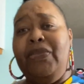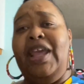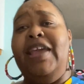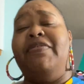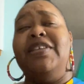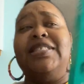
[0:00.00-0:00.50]

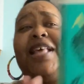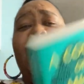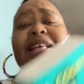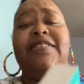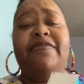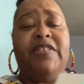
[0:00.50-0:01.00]
if the
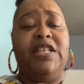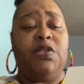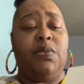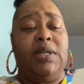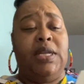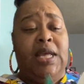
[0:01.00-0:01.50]
size of this
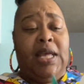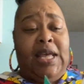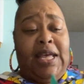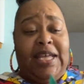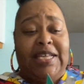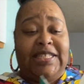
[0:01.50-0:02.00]
one
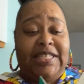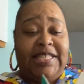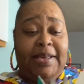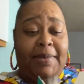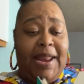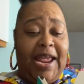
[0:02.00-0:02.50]
is
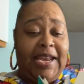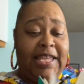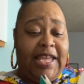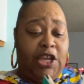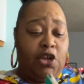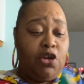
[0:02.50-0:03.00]

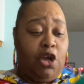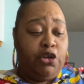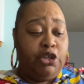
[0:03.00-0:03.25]
intimidating and you know, you